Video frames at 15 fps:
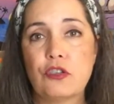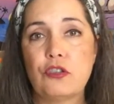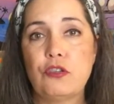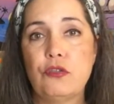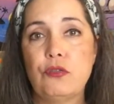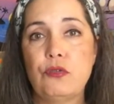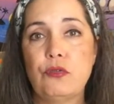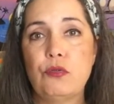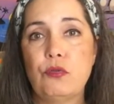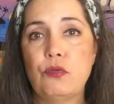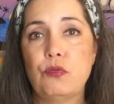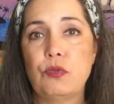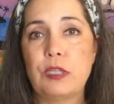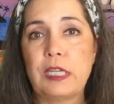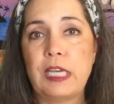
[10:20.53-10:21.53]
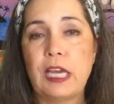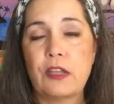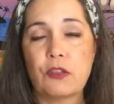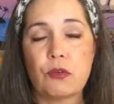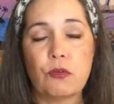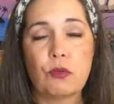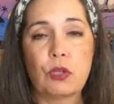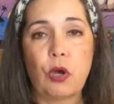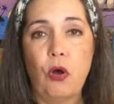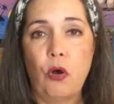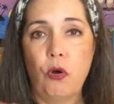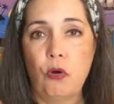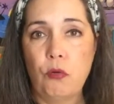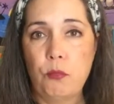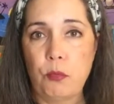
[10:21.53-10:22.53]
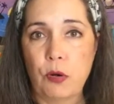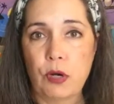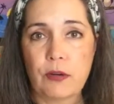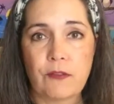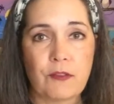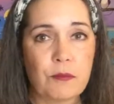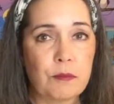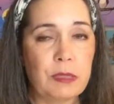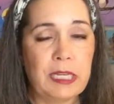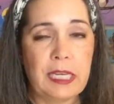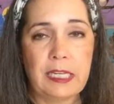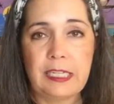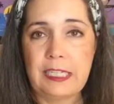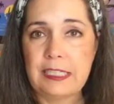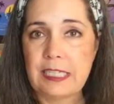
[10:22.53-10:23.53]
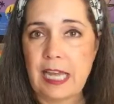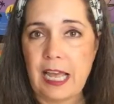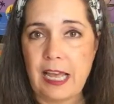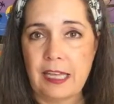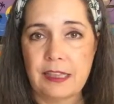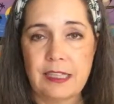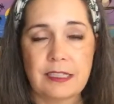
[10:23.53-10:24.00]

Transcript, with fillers: to get through the whole book from beginning to end.